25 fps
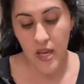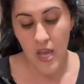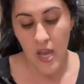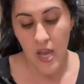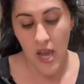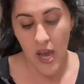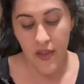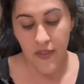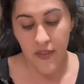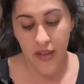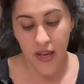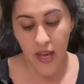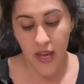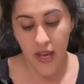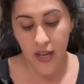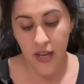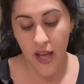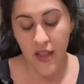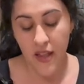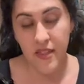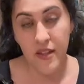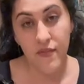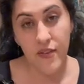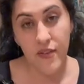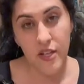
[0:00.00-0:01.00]
And like I cut
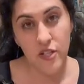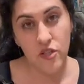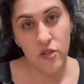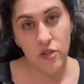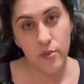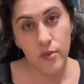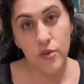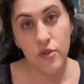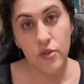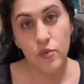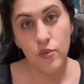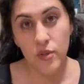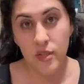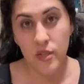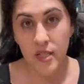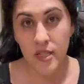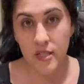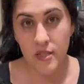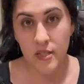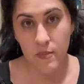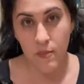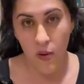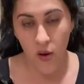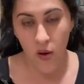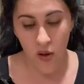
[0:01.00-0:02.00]
the vegetables really
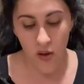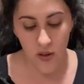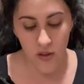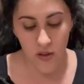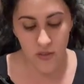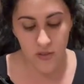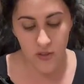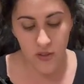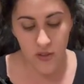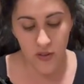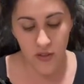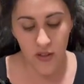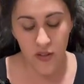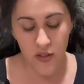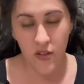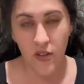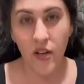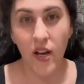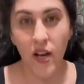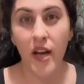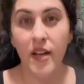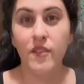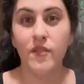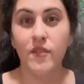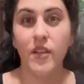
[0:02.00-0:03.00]
small so that they're
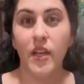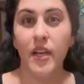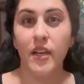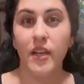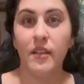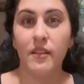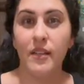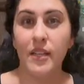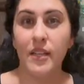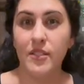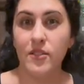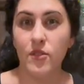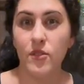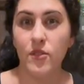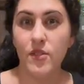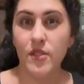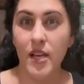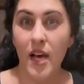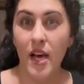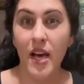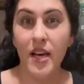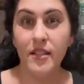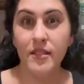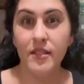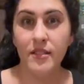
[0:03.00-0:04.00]
kind of like lentil
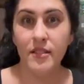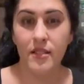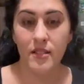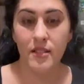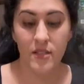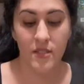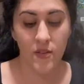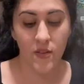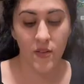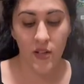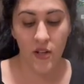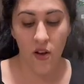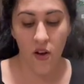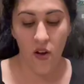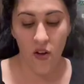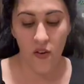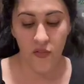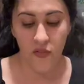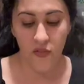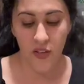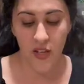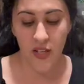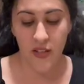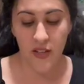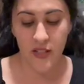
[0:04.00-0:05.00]
sized, so it can all
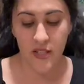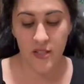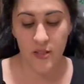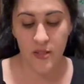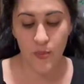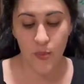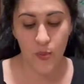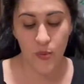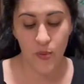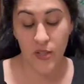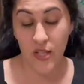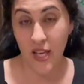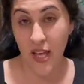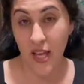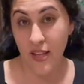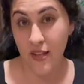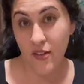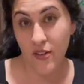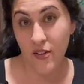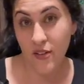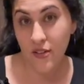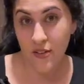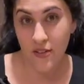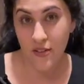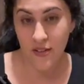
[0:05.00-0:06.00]
fit in the spoon
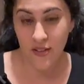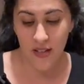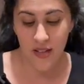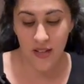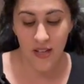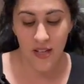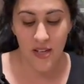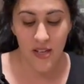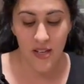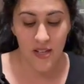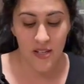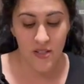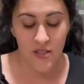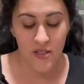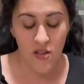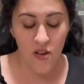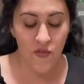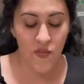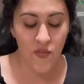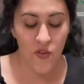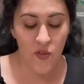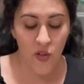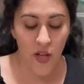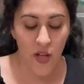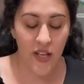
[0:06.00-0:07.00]
together. So if
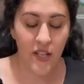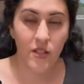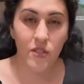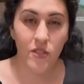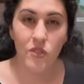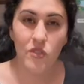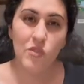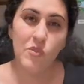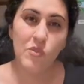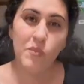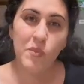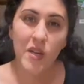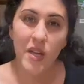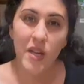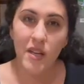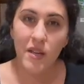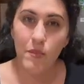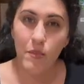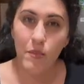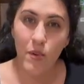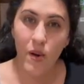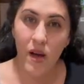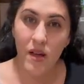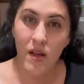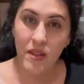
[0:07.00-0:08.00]
you like your soup kind of
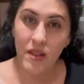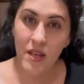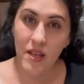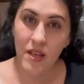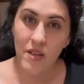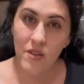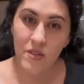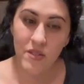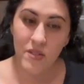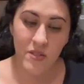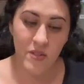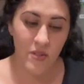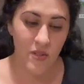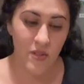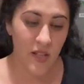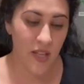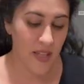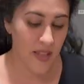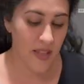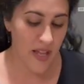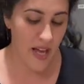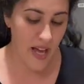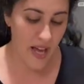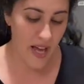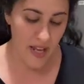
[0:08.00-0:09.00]
brothy, you can do like
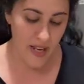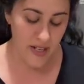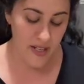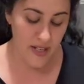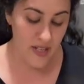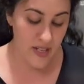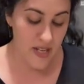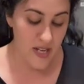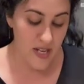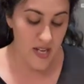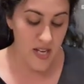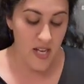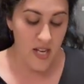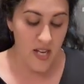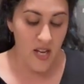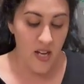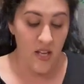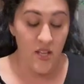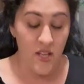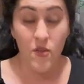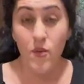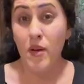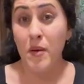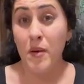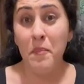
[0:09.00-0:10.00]
that.
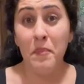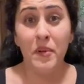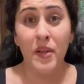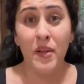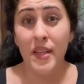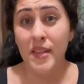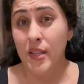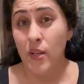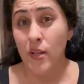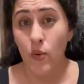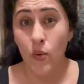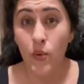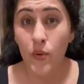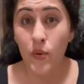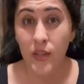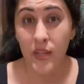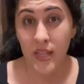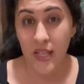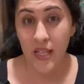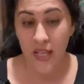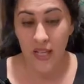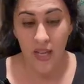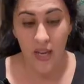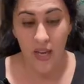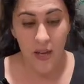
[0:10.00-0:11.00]
You can blend the whole
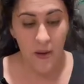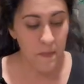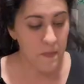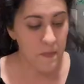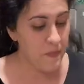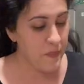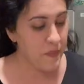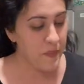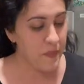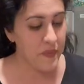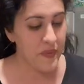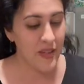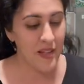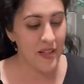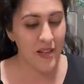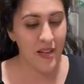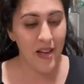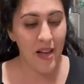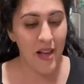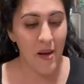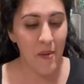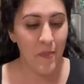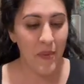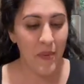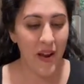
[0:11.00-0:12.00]
thing up,
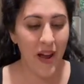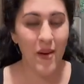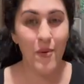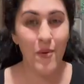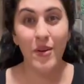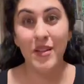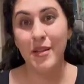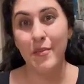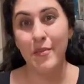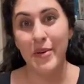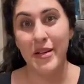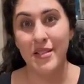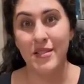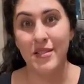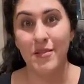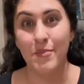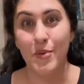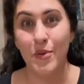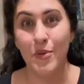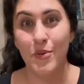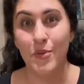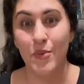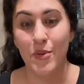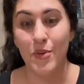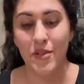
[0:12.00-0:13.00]
but I want the best of
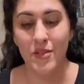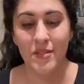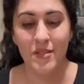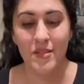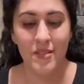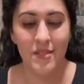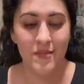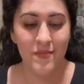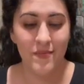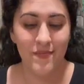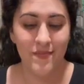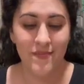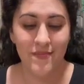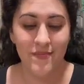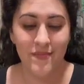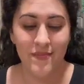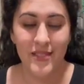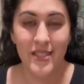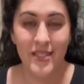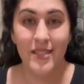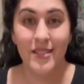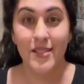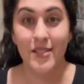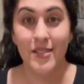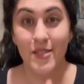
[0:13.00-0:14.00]
both worlds.
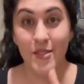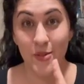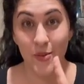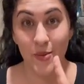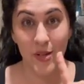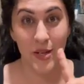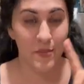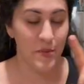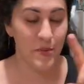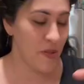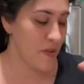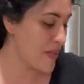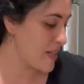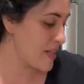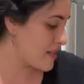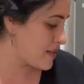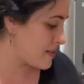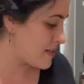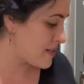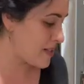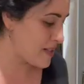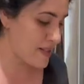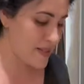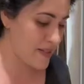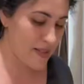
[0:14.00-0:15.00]
So what I'm doing is
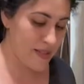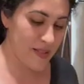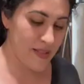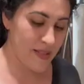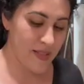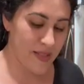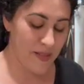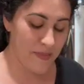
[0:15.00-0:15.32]
this.